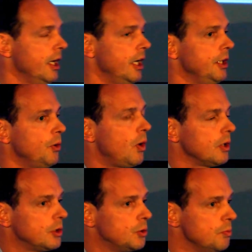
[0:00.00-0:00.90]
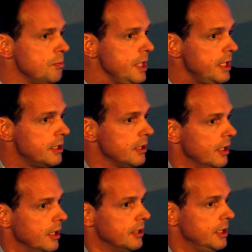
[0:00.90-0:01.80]
in order to meet
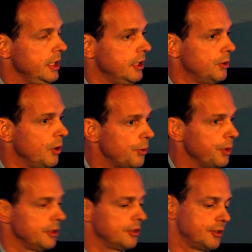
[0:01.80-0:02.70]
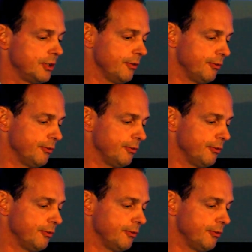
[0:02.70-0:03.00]
the glorious